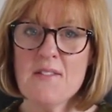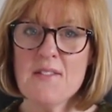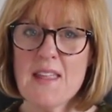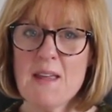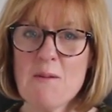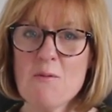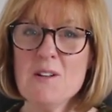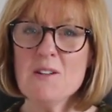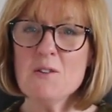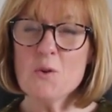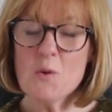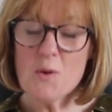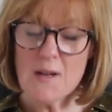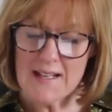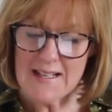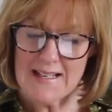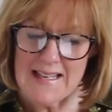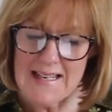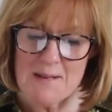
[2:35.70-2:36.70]
they will
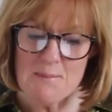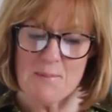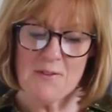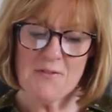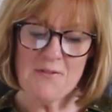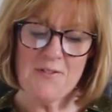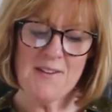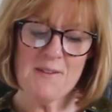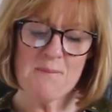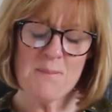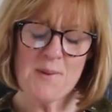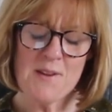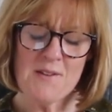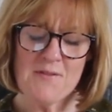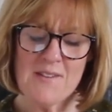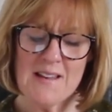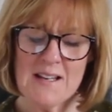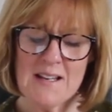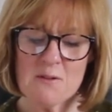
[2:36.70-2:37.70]
quickly be, fe- be
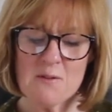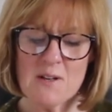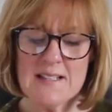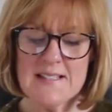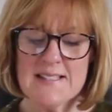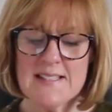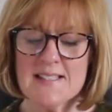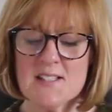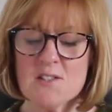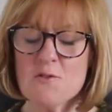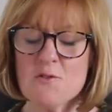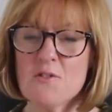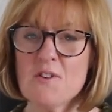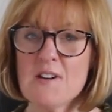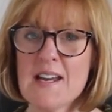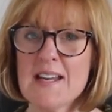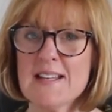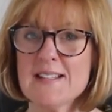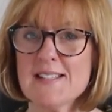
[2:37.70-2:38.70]
feeling quite
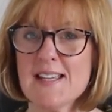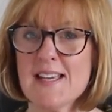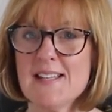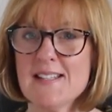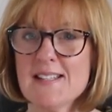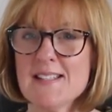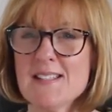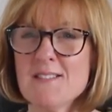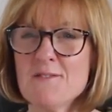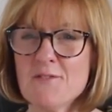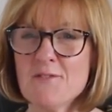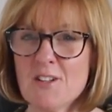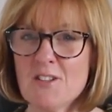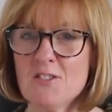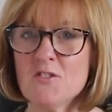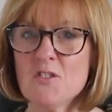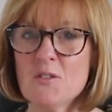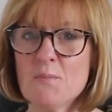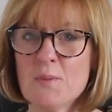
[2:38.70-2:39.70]
disorientated and
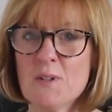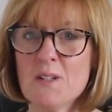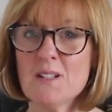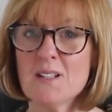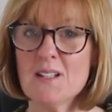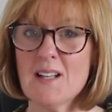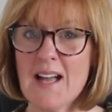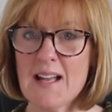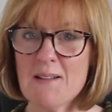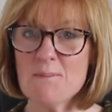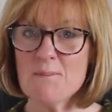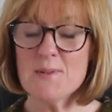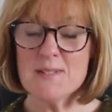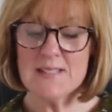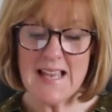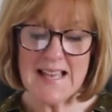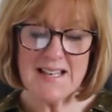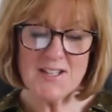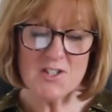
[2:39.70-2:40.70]
vulnerable and
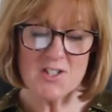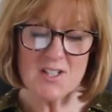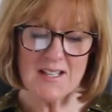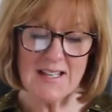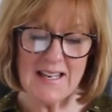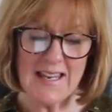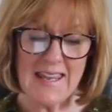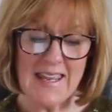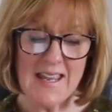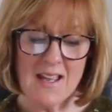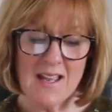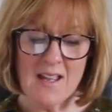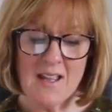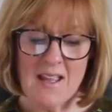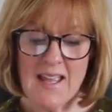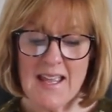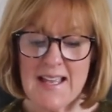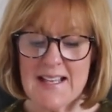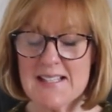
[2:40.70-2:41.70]
potentially
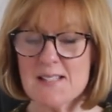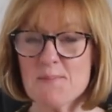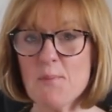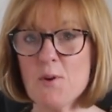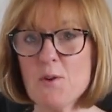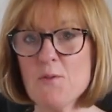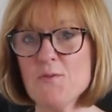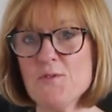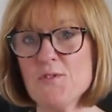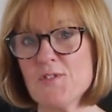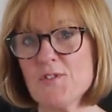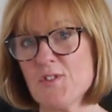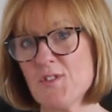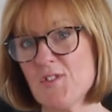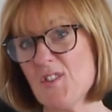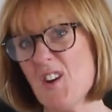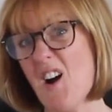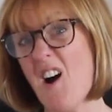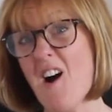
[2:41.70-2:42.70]

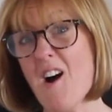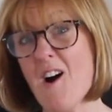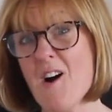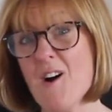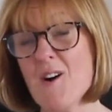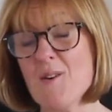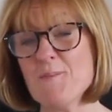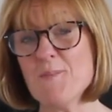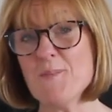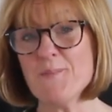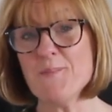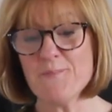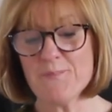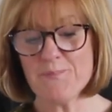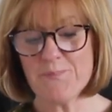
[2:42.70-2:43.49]
exposed to harm.